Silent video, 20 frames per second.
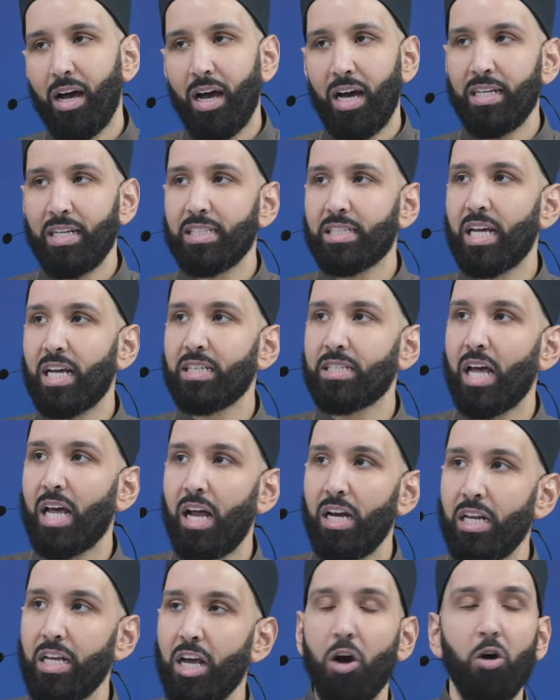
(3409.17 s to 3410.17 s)
And he says,
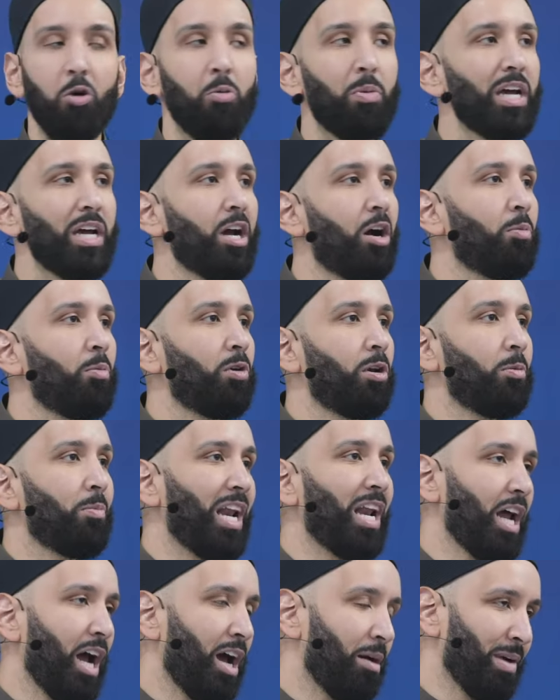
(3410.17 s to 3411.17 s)
Al-Yawma Yawmul
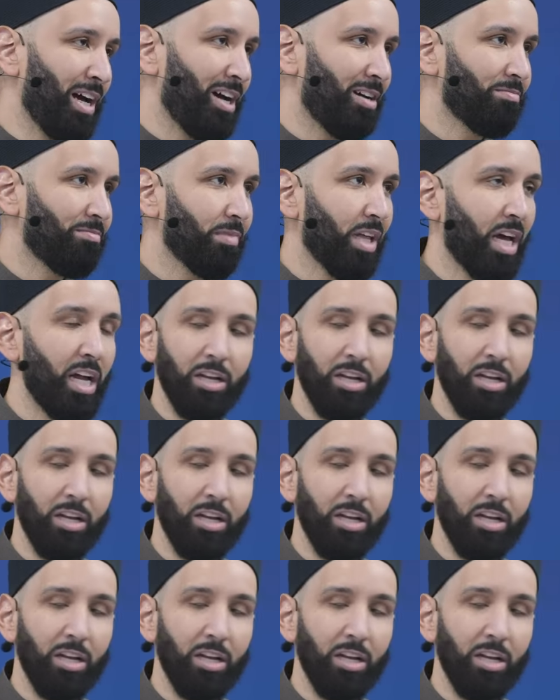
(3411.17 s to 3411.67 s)
Malhama,